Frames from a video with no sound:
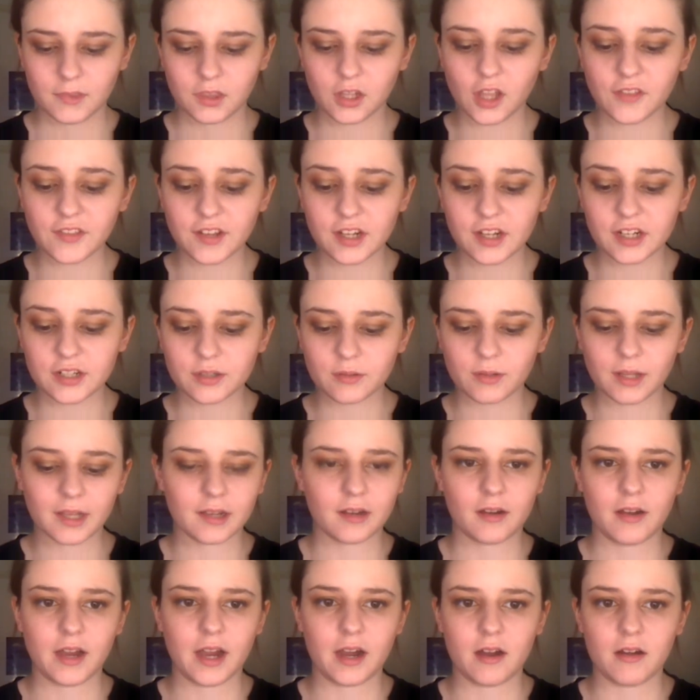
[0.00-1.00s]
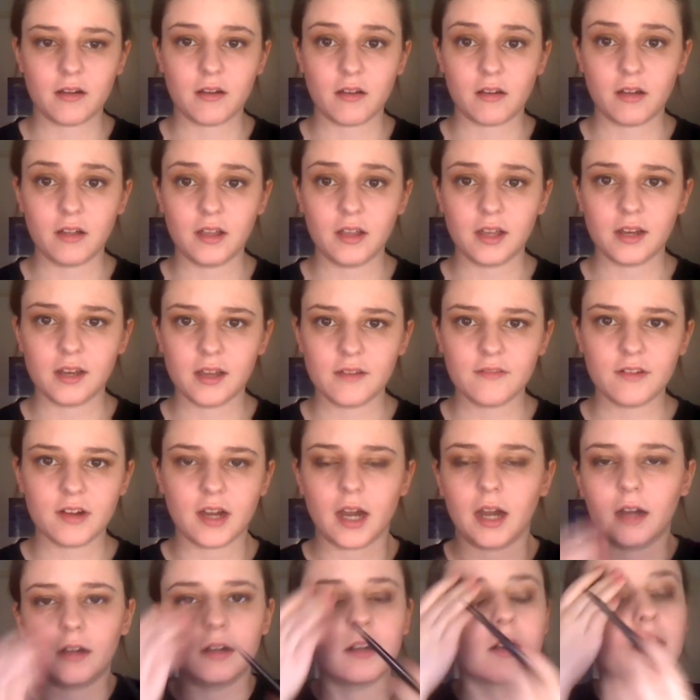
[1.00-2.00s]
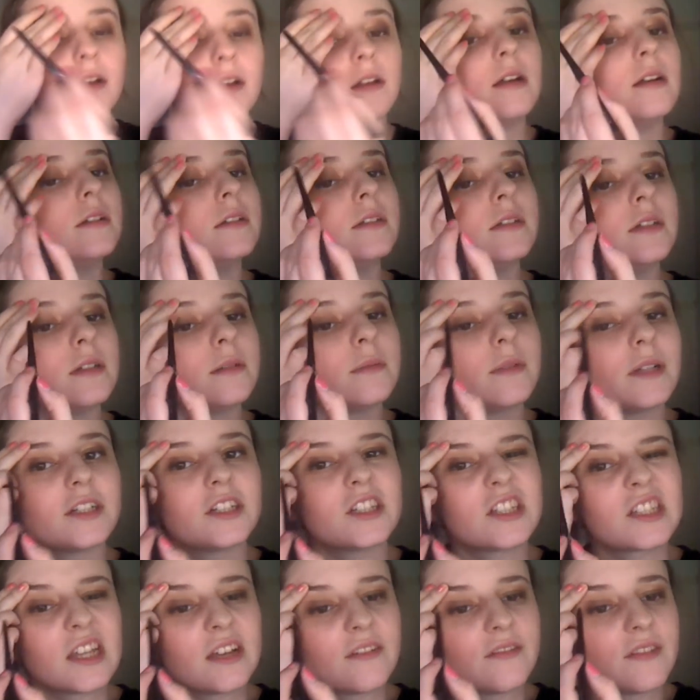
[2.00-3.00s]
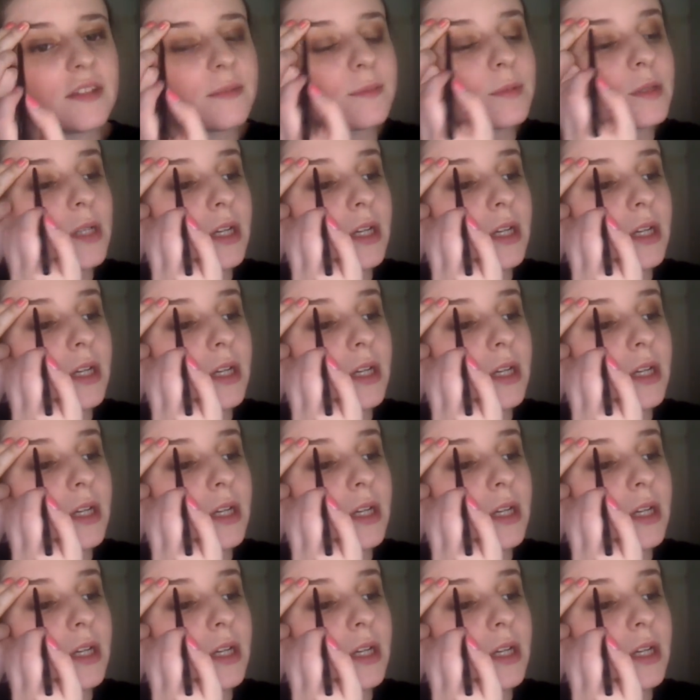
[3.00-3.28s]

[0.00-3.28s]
Not that I don't like her hair now, I love her hair now, but I just love this